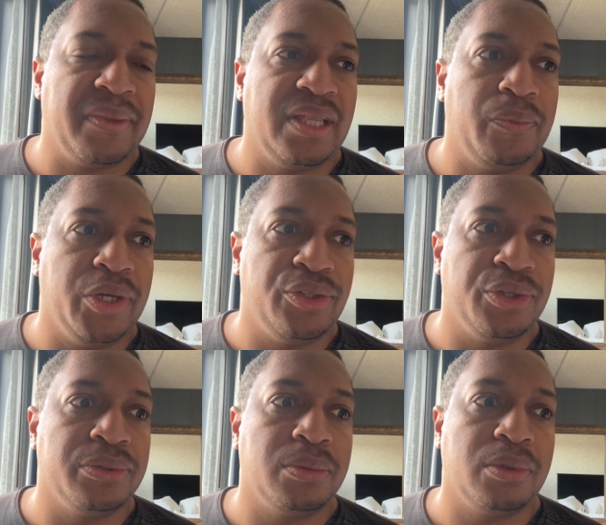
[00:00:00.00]
We
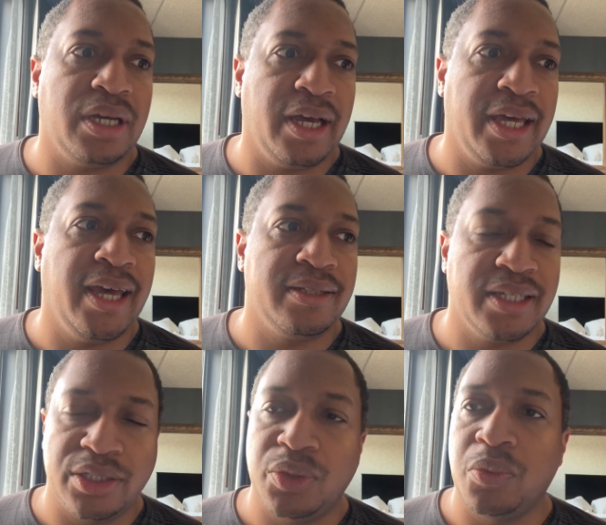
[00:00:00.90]
do, again,
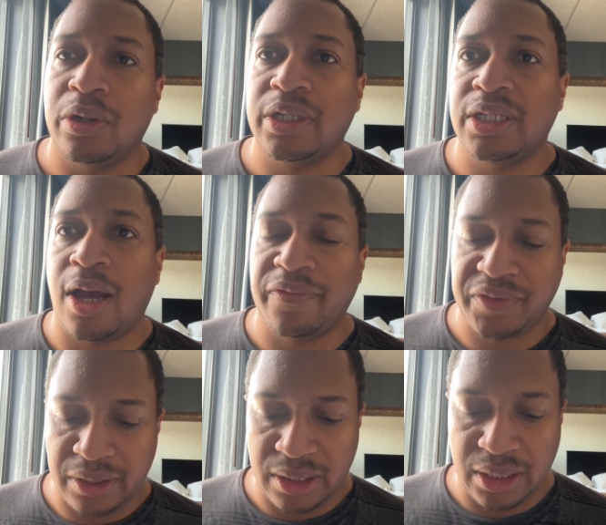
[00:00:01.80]
get to work and
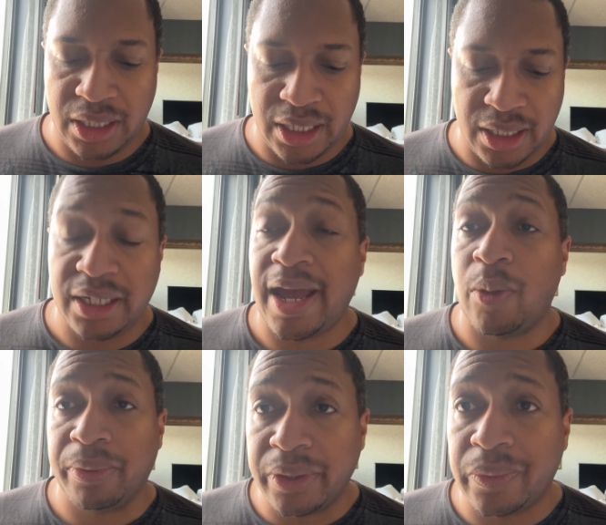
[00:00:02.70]
often get in and out
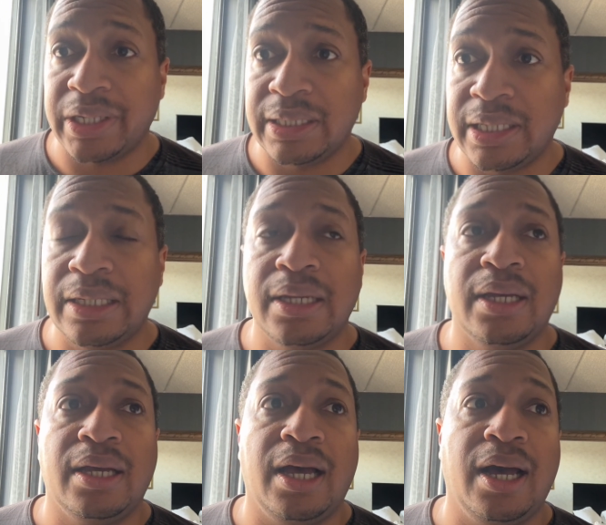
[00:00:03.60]
pretty quickly.
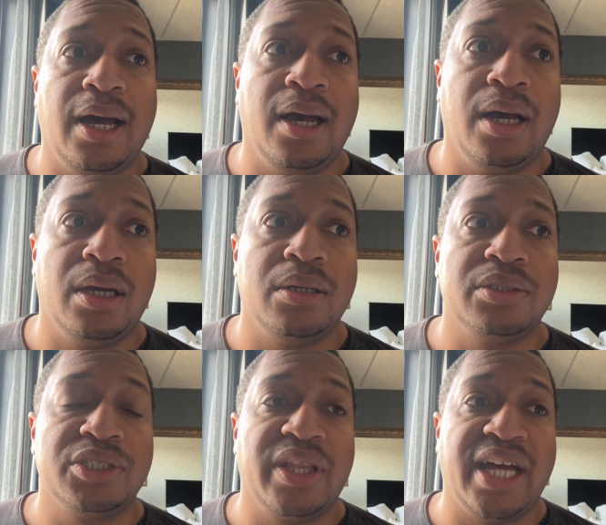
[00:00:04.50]

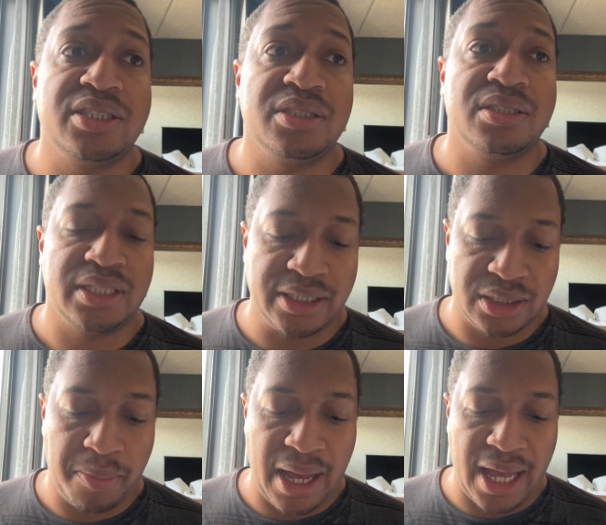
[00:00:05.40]
So that's
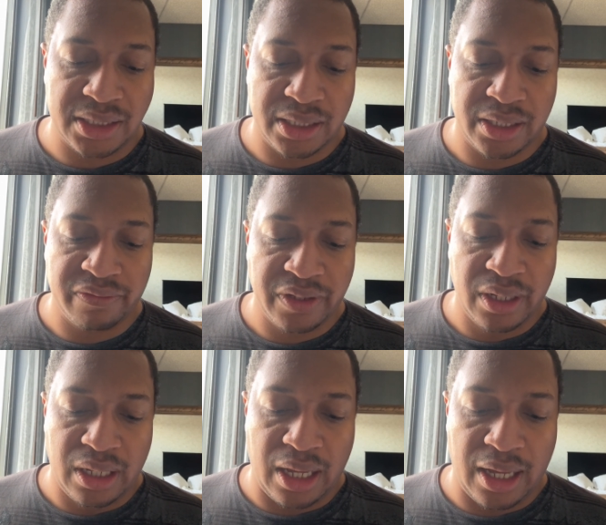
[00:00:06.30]
a positive.
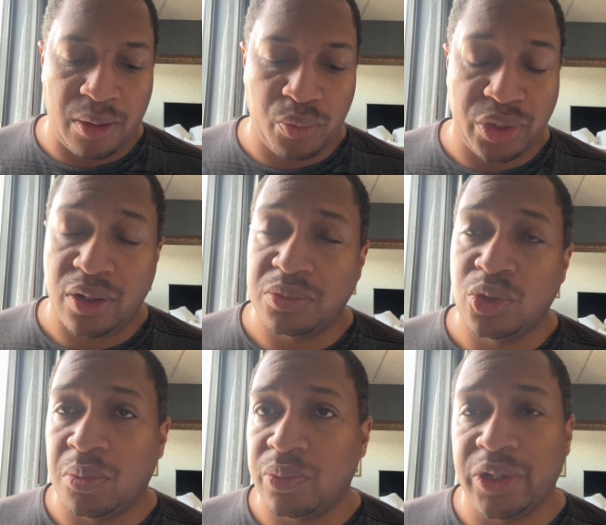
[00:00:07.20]
We
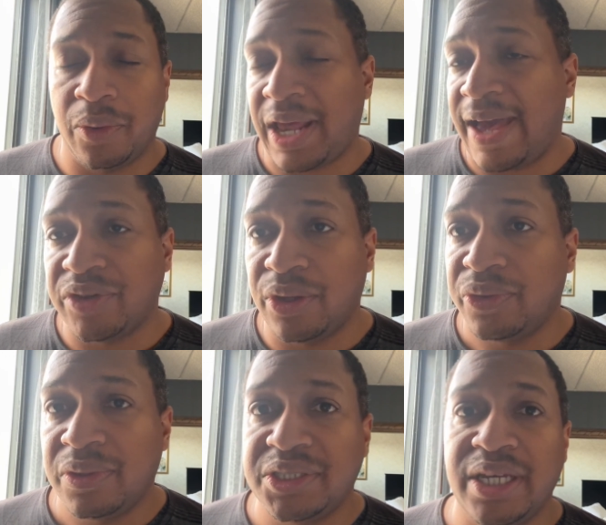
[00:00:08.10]
don't have to go
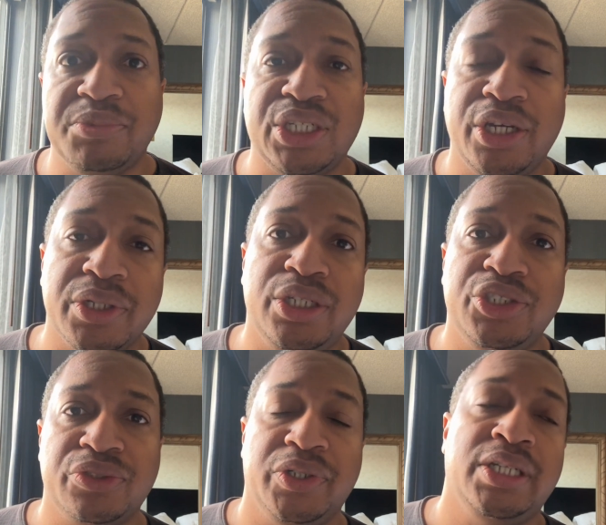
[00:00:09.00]
through the same security
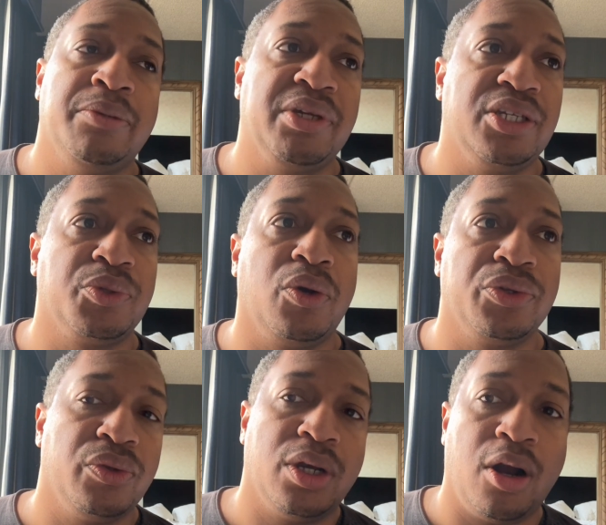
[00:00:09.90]
screening because we're going
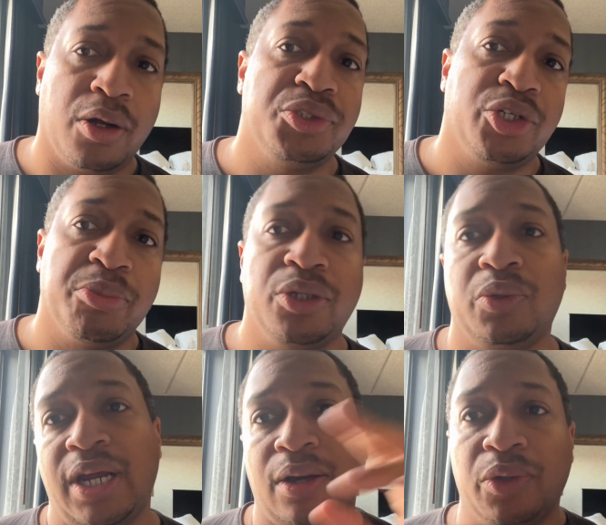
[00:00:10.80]
through the cargo terminal. We're
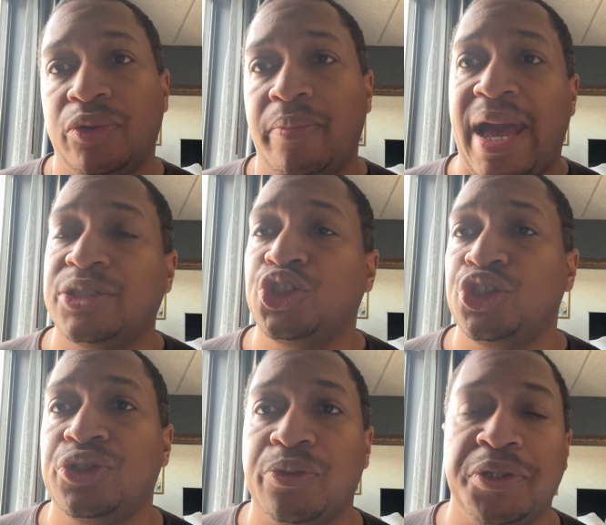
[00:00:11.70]
not going through the passenger
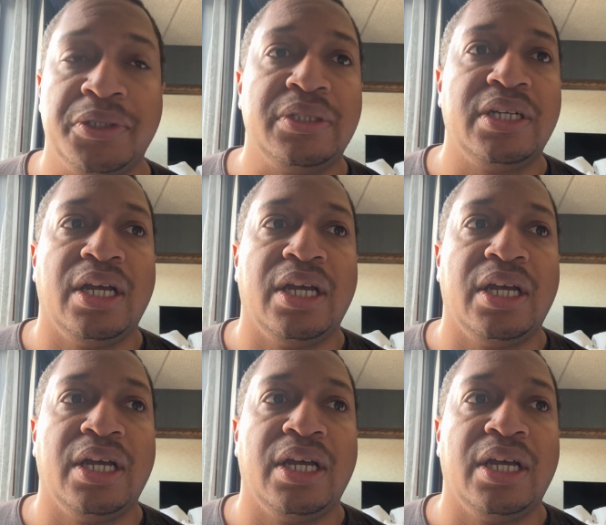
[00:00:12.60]
terminal.